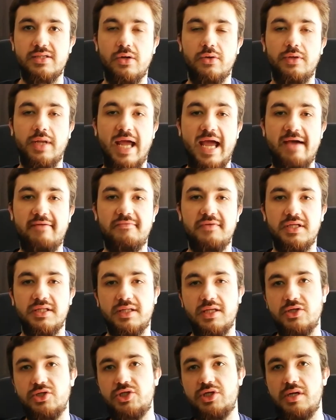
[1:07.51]
on having
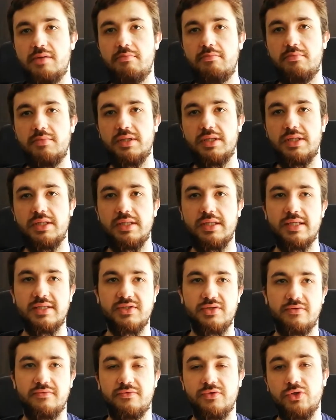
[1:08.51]
the gym be a
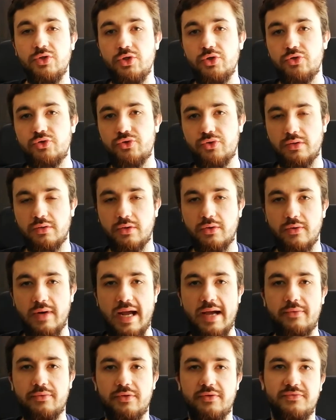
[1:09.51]
sort of neutral
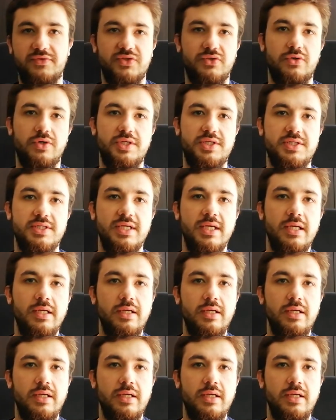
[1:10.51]
ground of sorts,